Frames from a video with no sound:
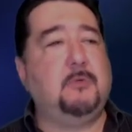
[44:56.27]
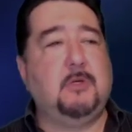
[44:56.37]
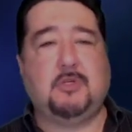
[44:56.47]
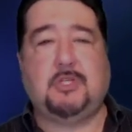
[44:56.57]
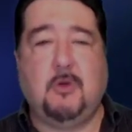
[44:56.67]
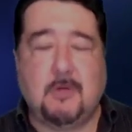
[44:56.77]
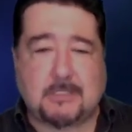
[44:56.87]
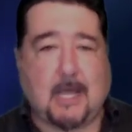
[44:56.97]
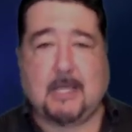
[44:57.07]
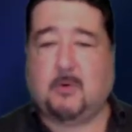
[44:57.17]
you know,
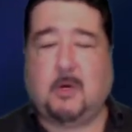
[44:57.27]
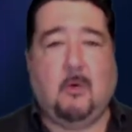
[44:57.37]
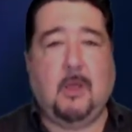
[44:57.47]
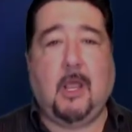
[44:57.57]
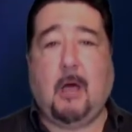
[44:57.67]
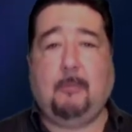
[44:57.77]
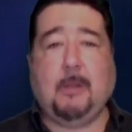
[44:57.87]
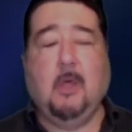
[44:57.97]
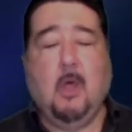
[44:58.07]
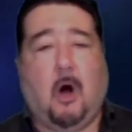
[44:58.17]
suicides were going up
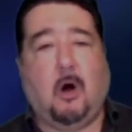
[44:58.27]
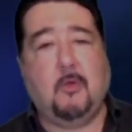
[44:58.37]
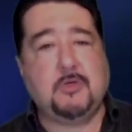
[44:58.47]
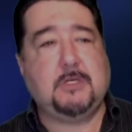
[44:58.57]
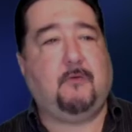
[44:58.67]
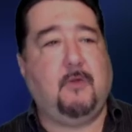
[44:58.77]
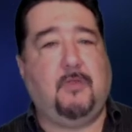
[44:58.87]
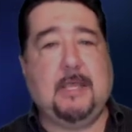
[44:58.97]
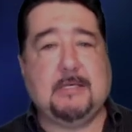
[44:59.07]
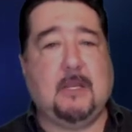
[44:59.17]
and all those different things.